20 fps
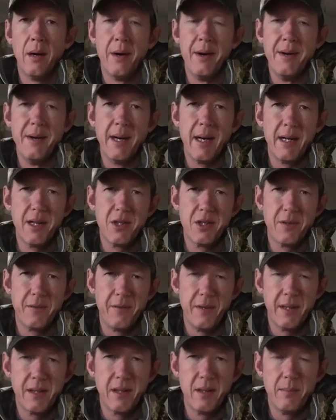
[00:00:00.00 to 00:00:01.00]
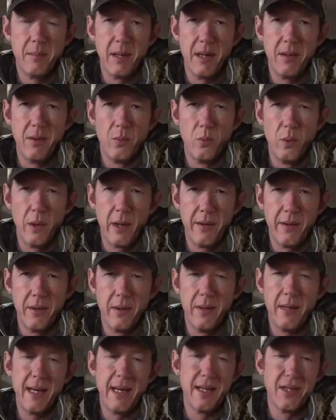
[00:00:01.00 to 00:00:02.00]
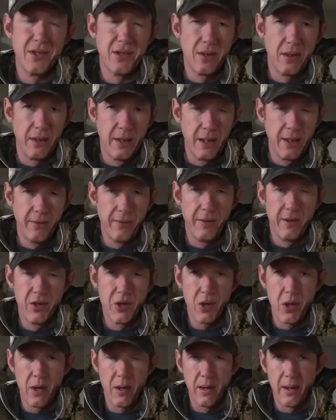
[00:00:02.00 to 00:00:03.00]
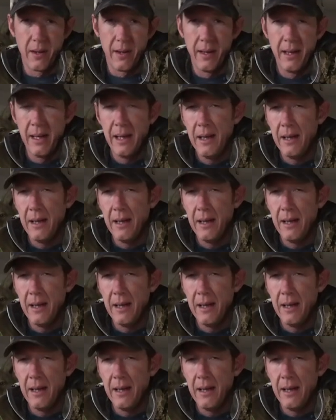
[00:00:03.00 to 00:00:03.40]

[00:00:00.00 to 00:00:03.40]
are not as affected by the weather as the lake fish are.